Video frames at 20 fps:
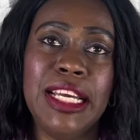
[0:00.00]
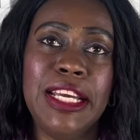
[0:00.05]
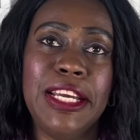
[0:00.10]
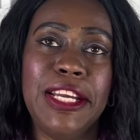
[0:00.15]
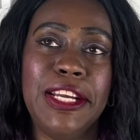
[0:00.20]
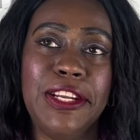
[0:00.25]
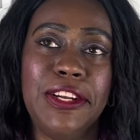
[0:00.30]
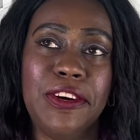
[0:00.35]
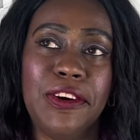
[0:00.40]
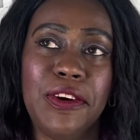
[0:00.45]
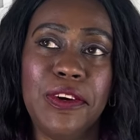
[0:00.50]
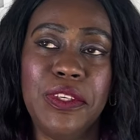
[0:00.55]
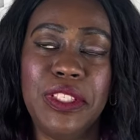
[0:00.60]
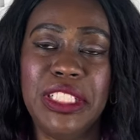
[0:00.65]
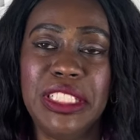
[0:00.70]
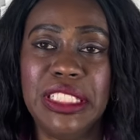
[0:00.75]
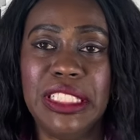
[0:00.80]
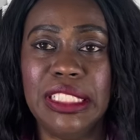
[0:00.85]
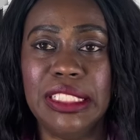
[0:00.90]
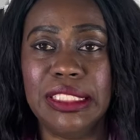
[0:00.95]
you know,
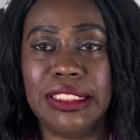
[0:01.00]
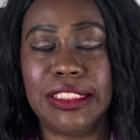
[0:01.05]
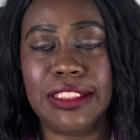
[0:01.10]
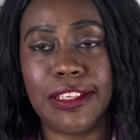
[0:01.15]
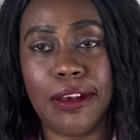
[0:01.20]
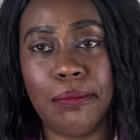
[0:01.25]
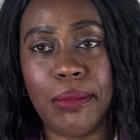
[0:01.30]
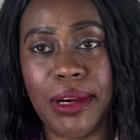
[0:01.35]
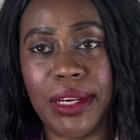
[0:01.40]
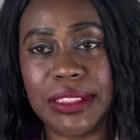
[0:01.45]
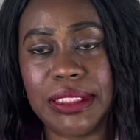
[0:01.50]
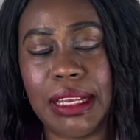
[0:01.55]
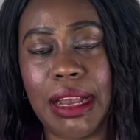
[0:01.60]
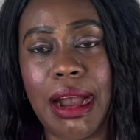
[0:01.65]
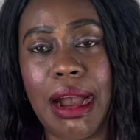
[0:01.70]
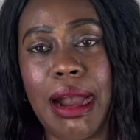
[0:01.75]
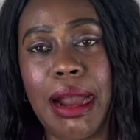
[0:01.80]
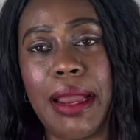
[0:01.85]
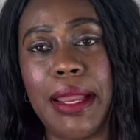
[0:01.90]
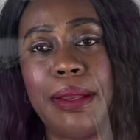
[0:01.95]
in the
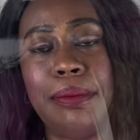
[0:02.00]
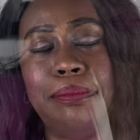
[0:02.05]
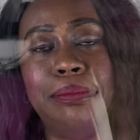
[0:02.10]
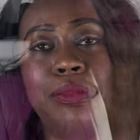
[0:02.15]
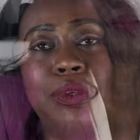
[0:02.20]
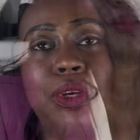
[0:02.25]
summertime